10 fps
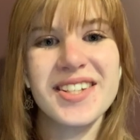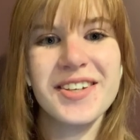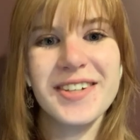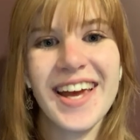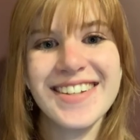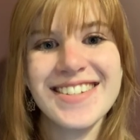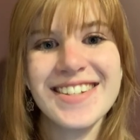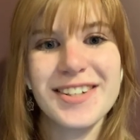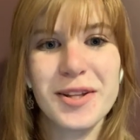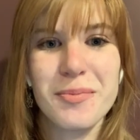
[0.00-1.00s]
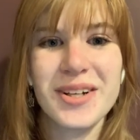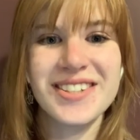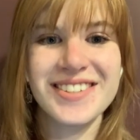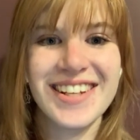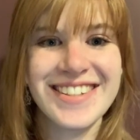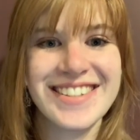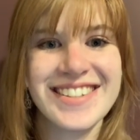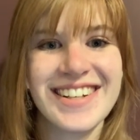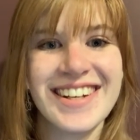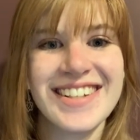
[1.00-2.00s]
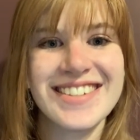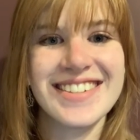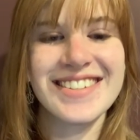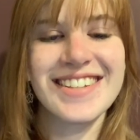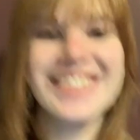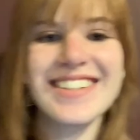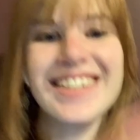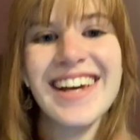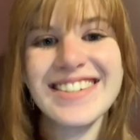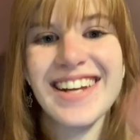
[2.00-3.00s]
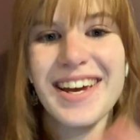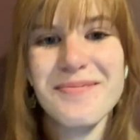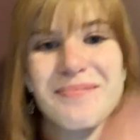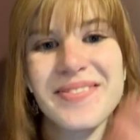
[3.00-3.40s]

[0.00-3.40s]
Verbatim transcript: see you again soon on the Preschool Nature Series. Until next time!